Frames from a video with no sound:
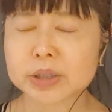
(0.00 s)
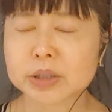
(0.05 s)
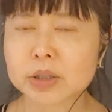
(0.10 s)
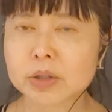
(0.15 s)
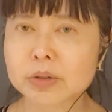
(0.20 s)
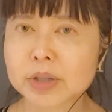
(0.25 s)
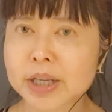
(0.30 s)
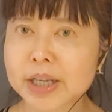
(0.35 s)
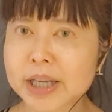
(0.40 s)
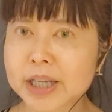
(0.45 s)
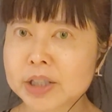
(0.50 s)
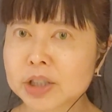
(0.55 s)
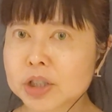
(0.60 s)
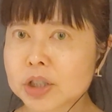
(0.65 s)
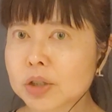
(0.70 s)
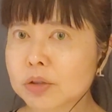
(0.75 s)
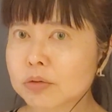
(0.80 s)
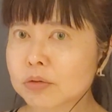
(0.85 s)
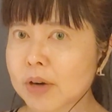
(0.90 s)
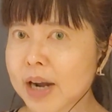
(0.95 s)
So they
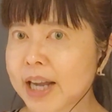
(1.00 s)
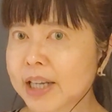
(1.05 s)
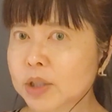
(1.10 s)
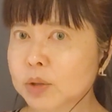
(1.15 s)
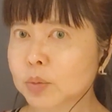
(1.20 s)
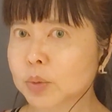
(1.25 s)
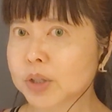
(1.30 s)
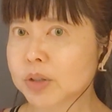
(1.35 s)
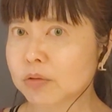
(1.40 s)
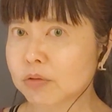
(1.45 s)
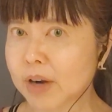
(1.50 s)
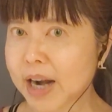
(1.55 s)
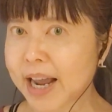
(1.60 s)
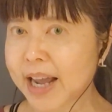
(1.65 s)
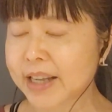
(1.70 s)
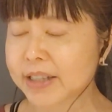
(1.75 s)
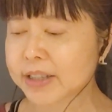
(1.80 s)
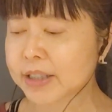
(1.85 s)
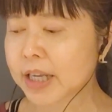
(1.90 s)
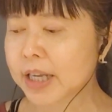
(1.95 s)
interact with
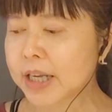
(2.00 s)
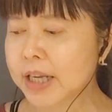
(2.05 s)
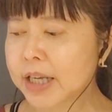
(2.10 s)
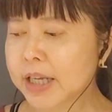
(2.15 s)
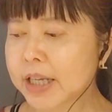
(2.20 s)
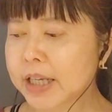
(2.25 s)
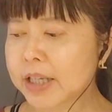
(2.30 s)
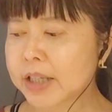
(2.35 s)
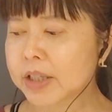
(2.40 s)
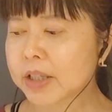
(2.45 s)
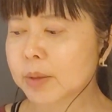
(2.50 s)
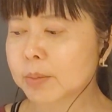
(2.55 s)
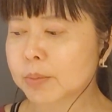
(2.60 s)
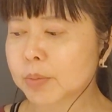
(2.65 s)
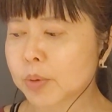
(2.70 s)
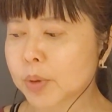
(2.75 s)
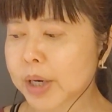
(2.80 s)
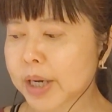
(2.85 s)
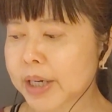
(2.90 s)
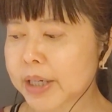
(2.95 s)
RAS in the
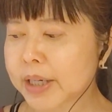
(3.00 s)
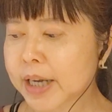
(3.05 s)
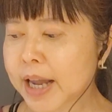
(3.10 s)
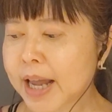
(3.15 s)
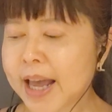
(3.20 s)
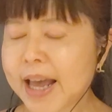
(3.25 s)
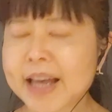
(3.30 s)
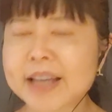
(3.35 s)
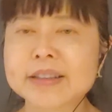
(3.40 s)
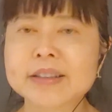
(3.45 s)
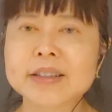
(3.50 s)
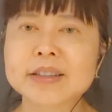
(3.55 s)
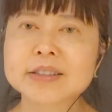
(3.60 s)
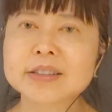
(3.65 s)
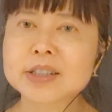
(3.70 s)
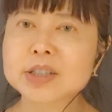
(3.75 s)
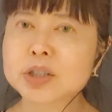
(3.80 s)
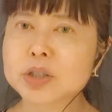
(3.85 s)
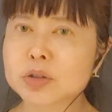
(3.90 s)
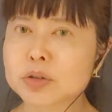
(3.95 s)
brain, and this
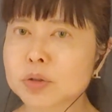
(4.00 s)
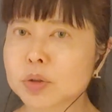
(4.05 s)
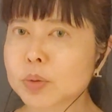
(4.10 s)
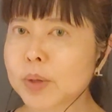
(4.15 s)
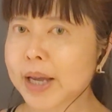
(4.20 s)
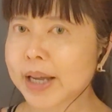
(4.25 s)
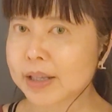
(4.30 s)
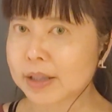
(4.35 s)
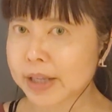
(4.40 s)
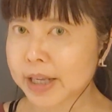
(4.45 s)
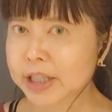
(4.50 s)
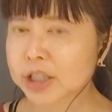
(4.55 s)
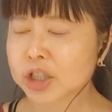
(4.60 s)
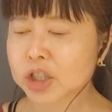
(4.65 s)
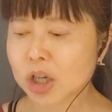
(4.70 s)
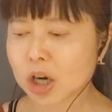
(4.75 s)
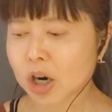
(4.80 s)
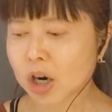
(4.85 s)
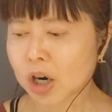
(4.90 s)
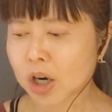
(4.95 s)
is through
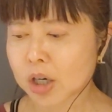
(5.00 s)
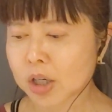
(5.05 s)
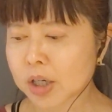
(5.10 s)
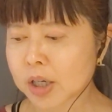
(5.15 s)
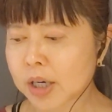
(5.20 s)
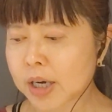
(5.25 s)
LXR.